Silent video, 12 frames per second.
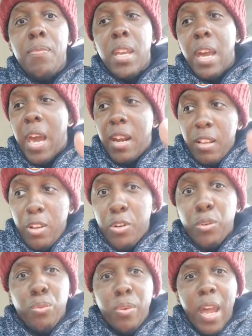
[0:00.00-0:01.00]
It had a
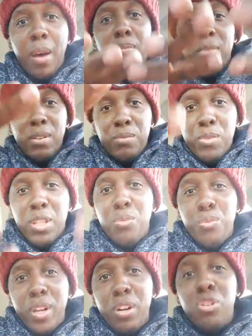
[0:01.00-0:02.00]
little ramp with the
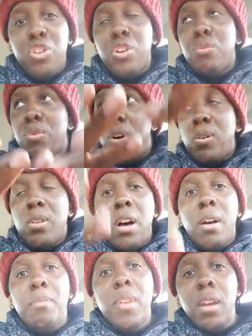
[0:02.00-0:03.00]
wheels you can roll
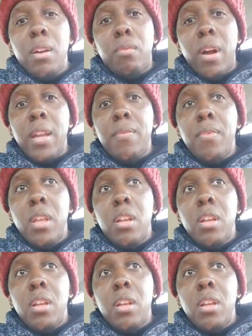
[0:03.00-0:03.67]
up, right?